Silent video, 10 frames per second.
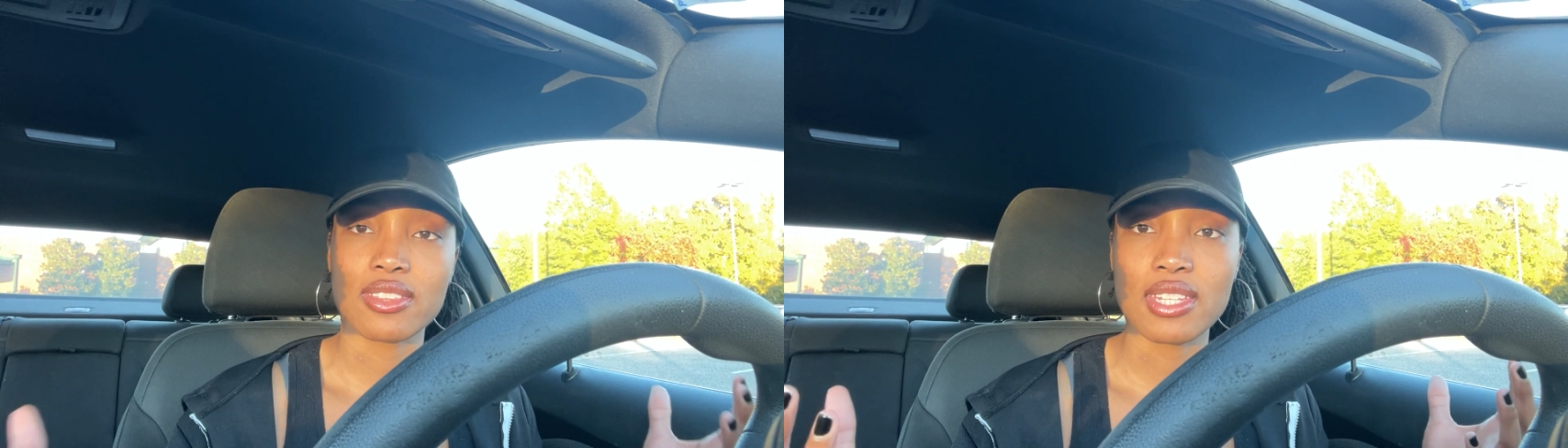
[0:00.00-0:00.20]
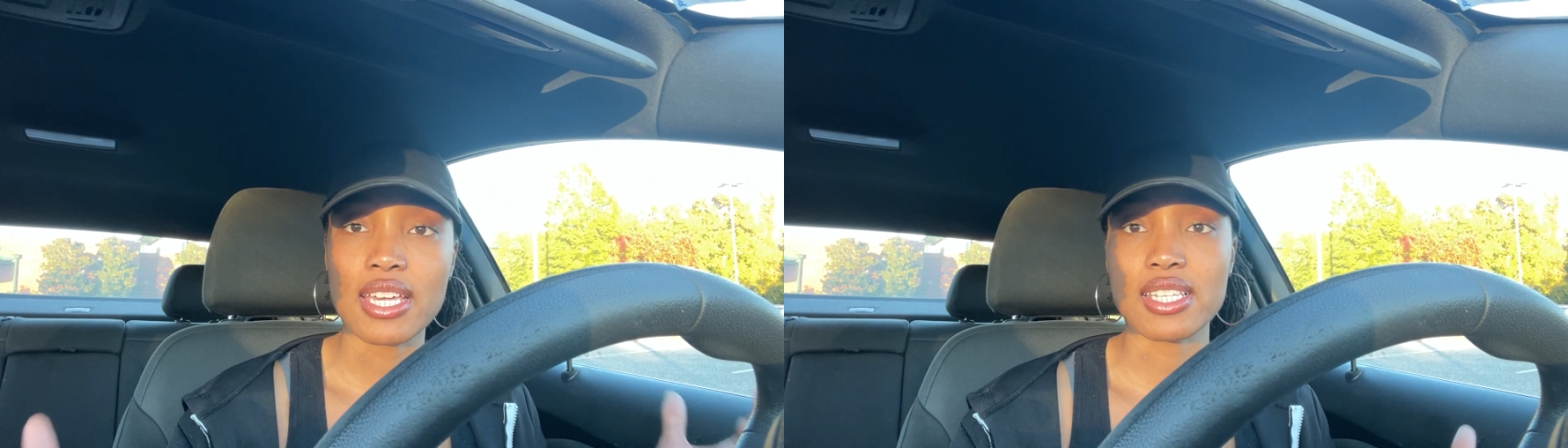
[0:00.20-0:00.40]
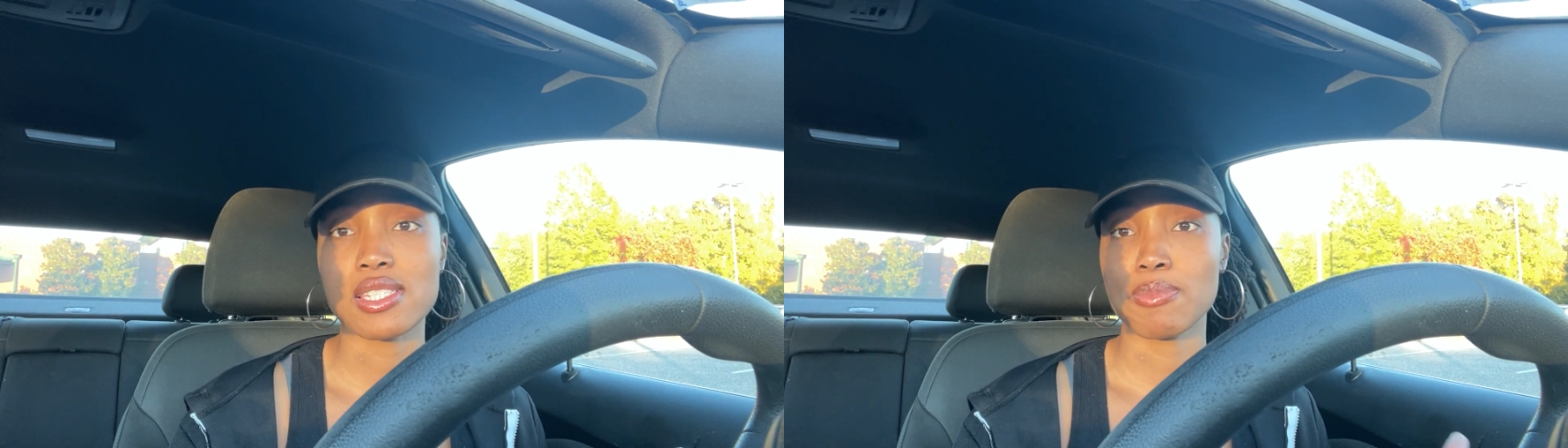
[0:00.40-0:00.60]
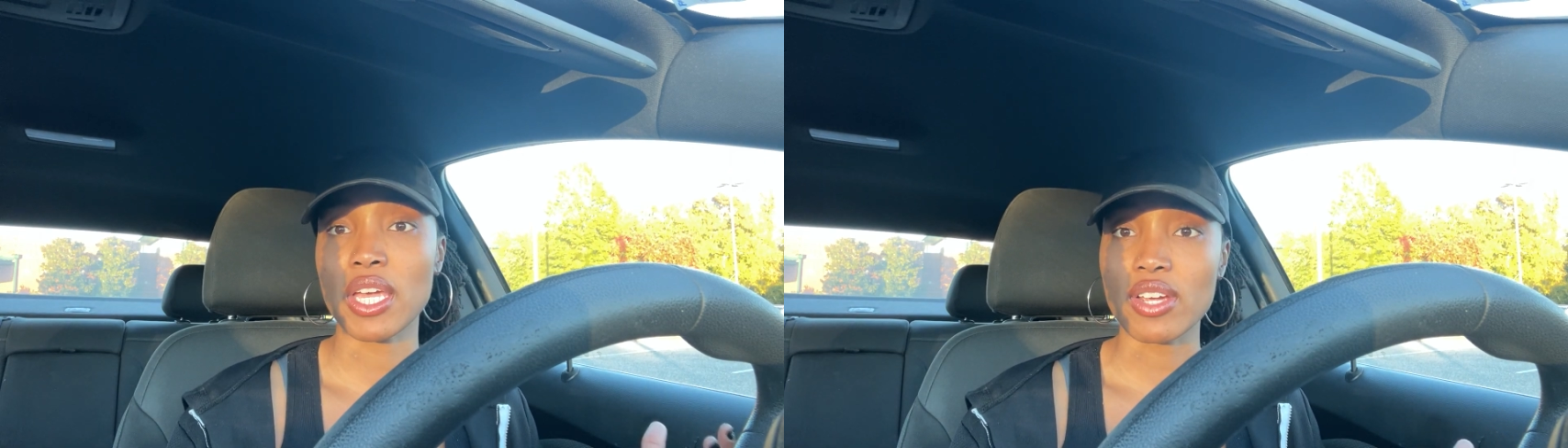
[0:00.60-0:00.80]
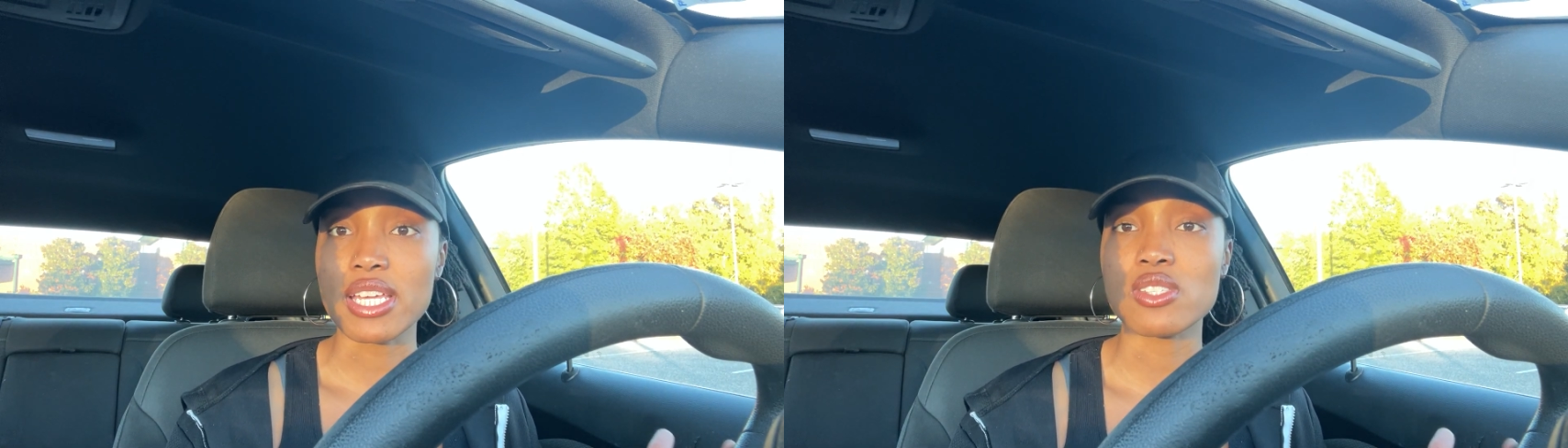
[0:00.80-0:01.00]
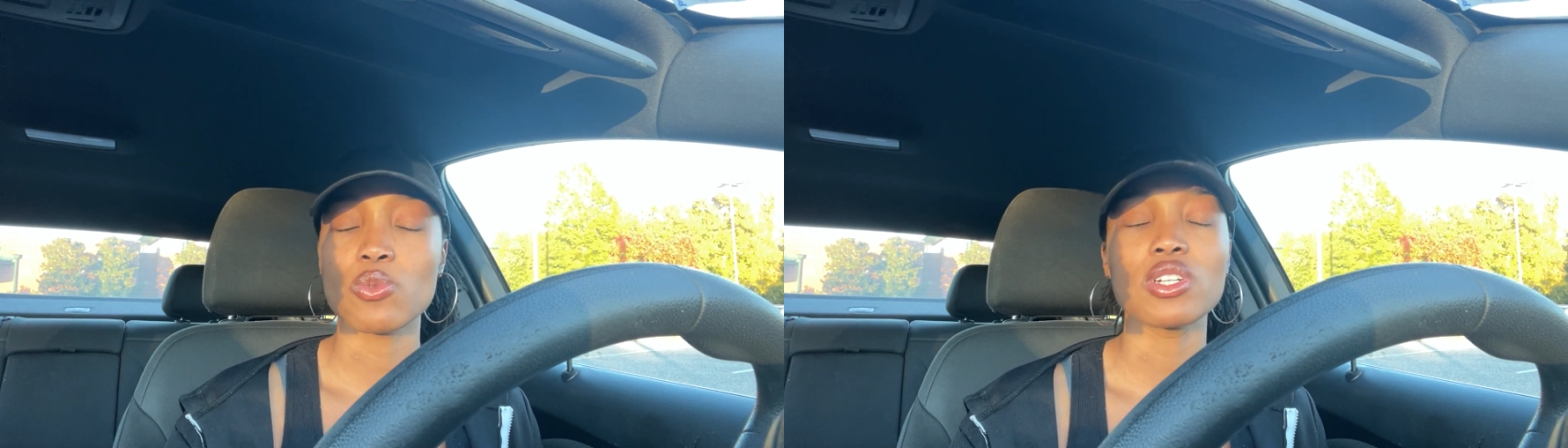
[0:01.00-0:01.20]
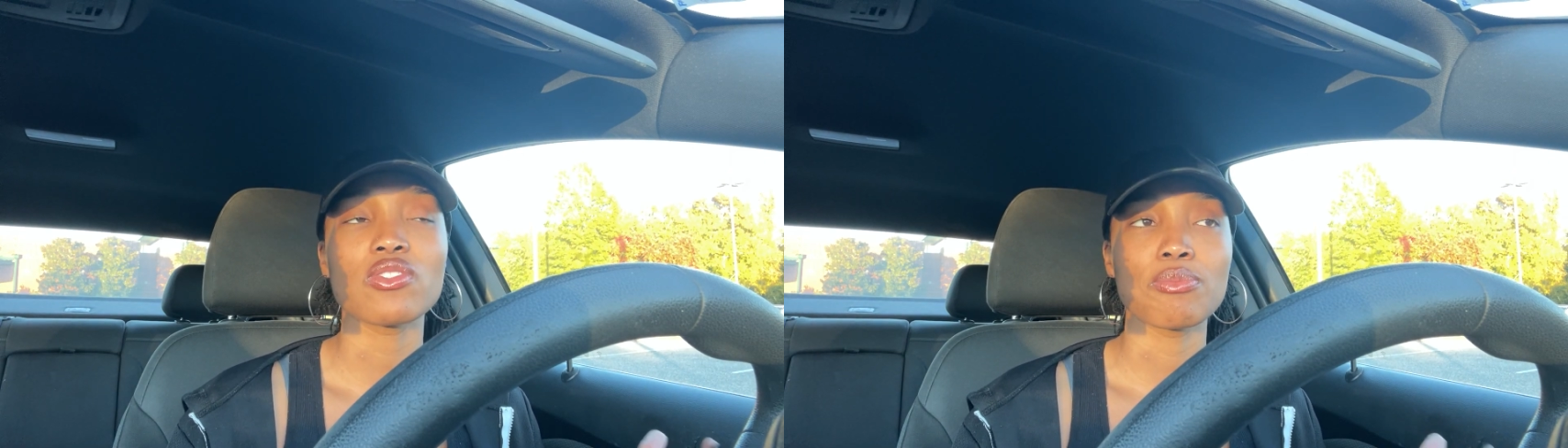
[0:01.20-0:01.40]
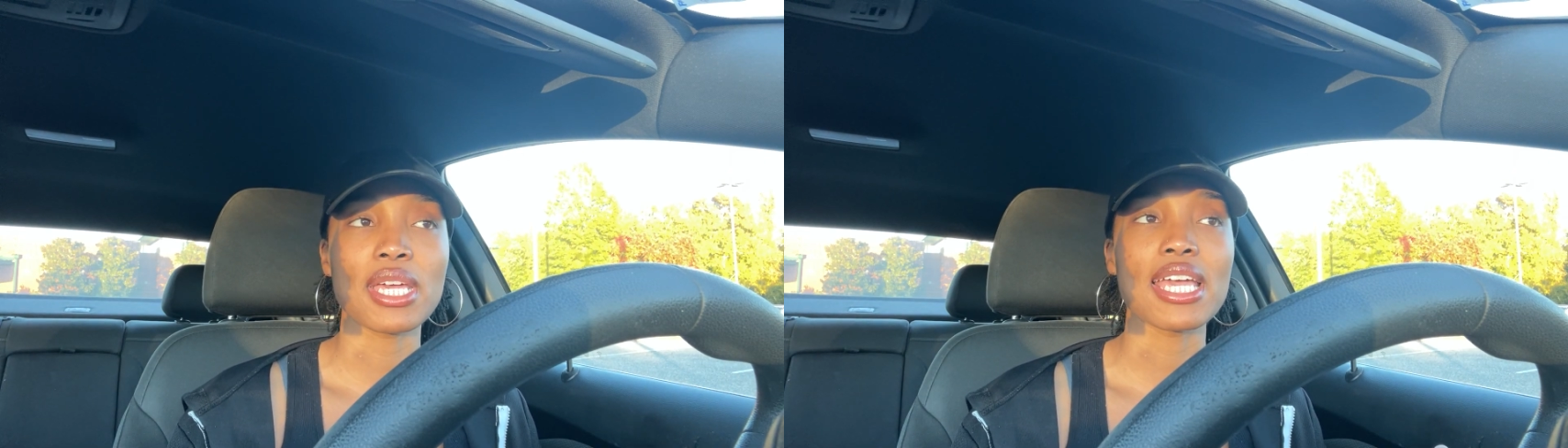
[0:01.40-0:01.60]
the experience would
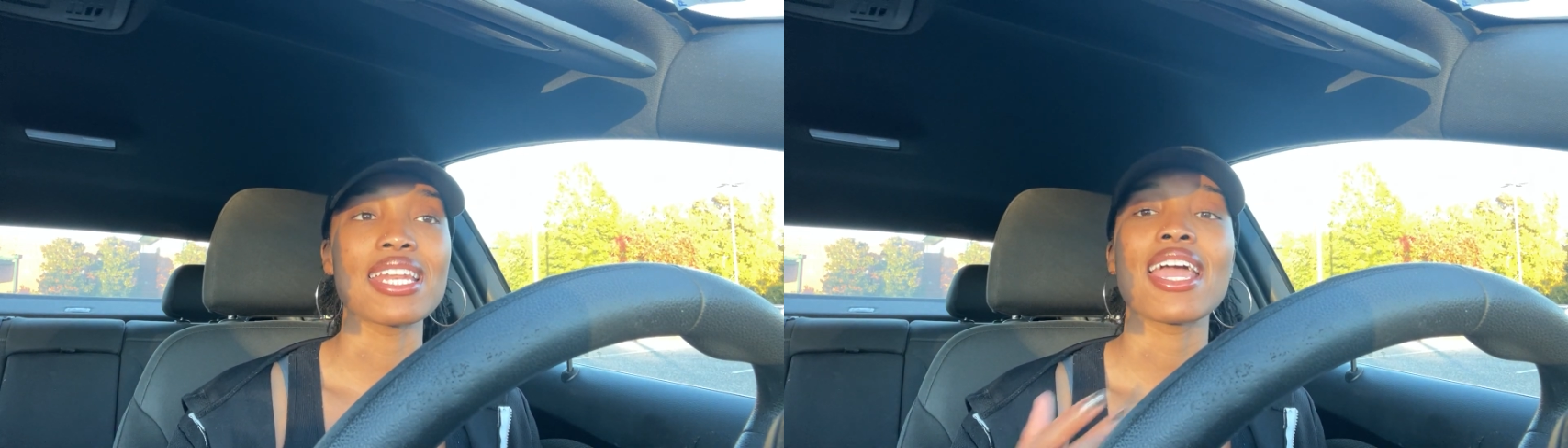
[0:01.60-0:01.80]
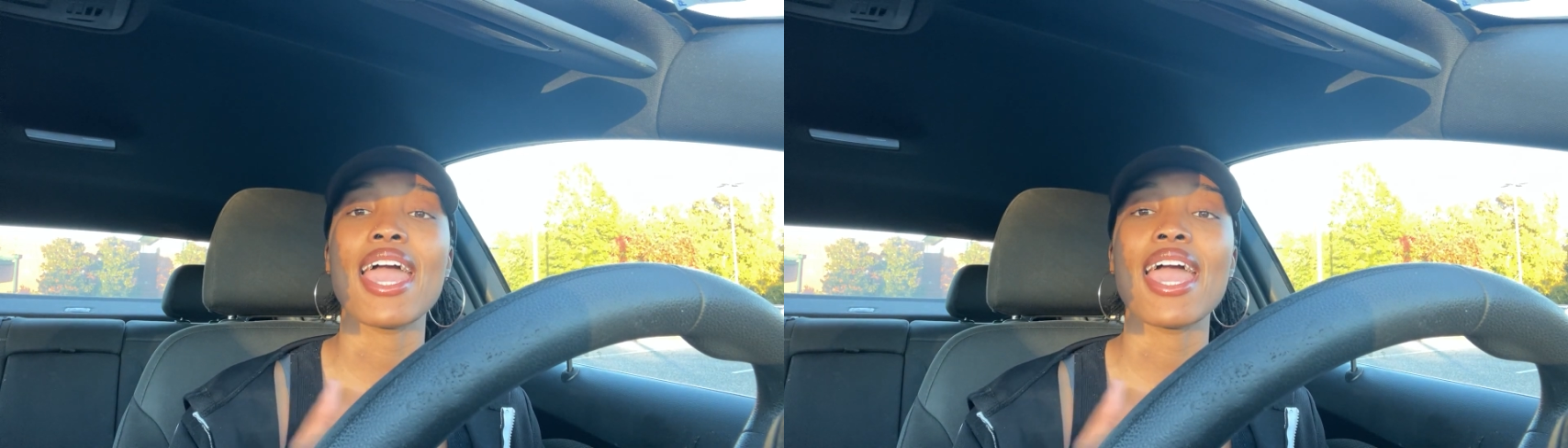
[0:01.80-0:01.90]
have been